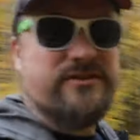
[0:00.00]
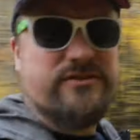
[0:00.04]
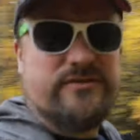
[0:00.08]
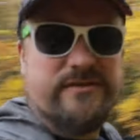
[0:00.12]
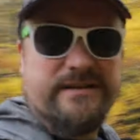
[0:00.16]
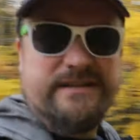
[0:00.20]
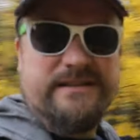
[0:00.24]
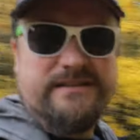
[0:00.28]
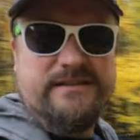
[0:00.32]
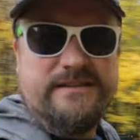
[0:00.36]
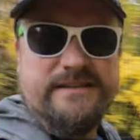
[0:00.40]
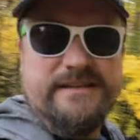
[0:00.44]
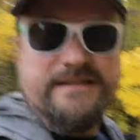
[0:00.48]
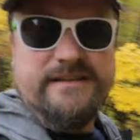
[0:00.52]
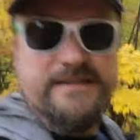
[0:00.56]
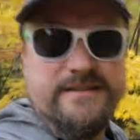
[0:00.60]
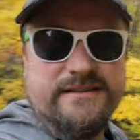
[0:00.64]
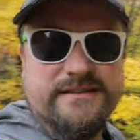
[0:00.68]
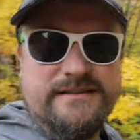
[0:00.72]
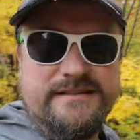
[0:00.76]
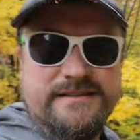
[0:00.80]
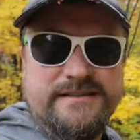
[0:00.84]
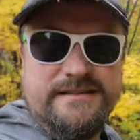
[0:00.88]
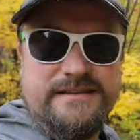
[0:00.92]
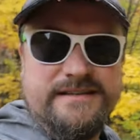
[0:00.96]
trail
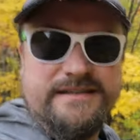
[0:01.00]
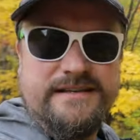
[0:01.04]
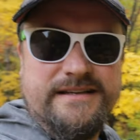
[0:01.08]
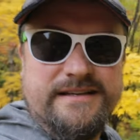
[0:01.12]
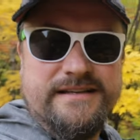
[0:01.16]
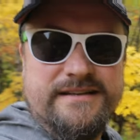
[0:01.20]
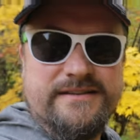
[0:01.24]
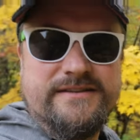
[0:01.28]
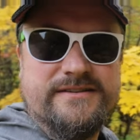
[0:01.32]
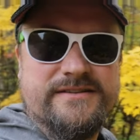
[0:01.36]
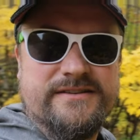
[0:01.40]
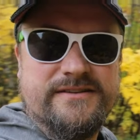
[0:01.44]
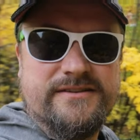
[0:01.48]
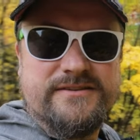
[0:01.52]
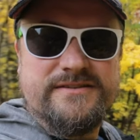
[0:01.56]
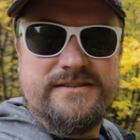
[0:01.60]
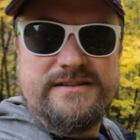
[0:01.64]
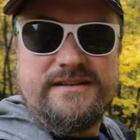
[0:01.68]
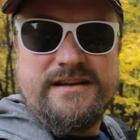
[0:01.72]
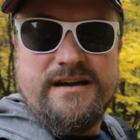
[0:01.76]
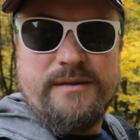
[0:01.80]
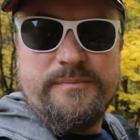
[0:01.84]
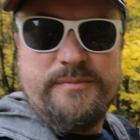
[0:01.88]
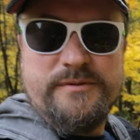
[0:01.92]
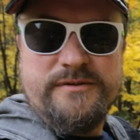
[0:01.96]
here. There's a
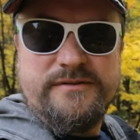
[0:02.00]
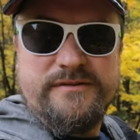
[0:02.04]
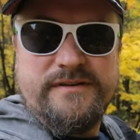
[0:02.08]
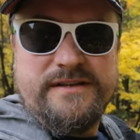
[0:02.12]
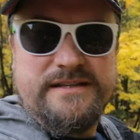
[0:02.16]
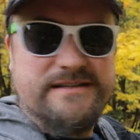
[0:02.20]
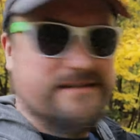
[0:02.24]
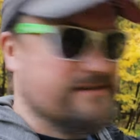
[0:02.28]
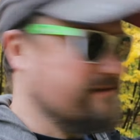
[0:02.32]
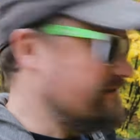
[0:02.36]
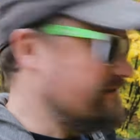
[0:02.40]
couple of, it's,